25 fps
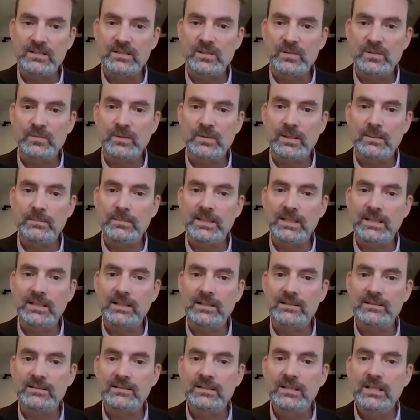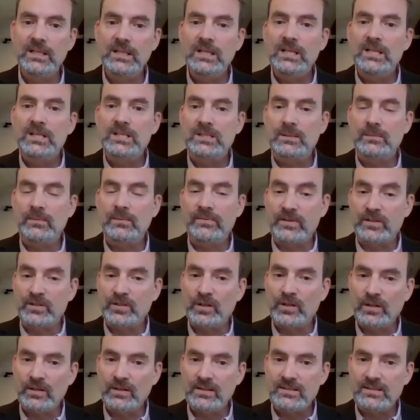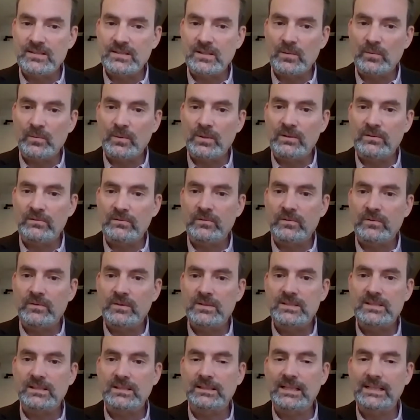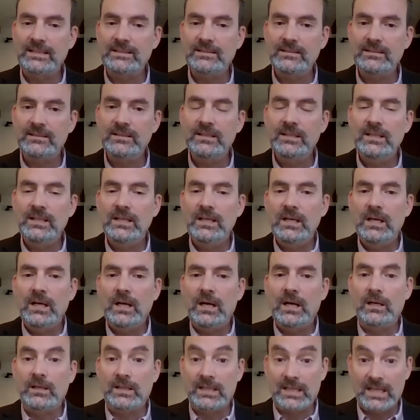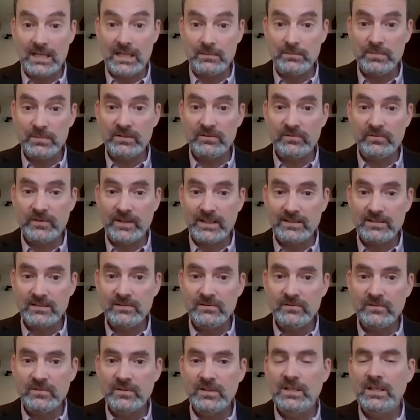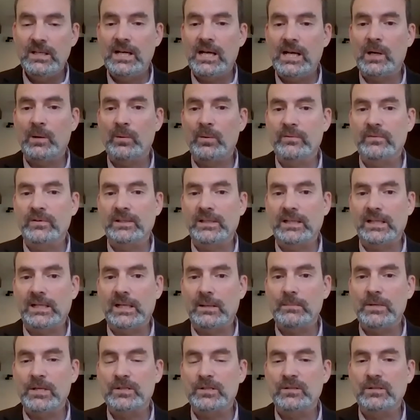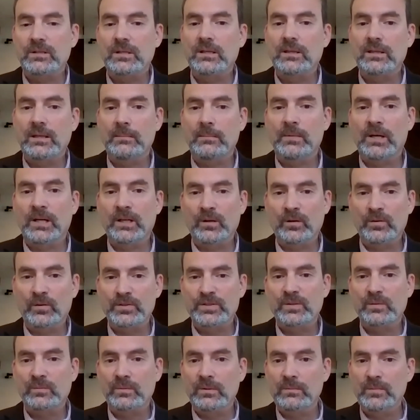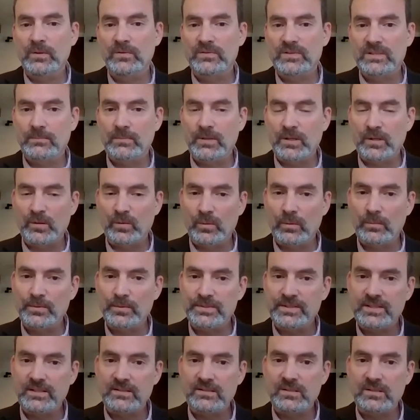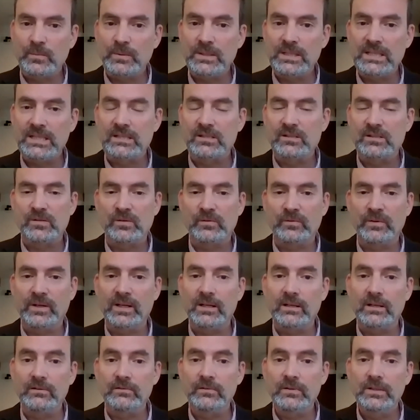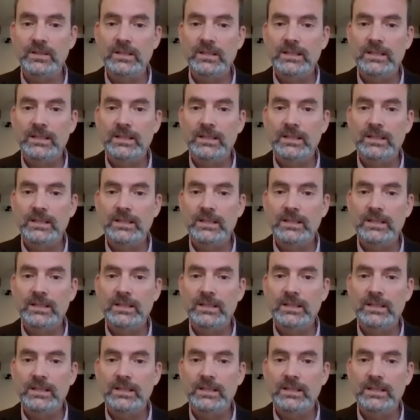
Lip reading: cells with MDS. Some of the targets that we've selected can be effective. However, like I mentioned, they might also remove some of the normal cells that we need to survive.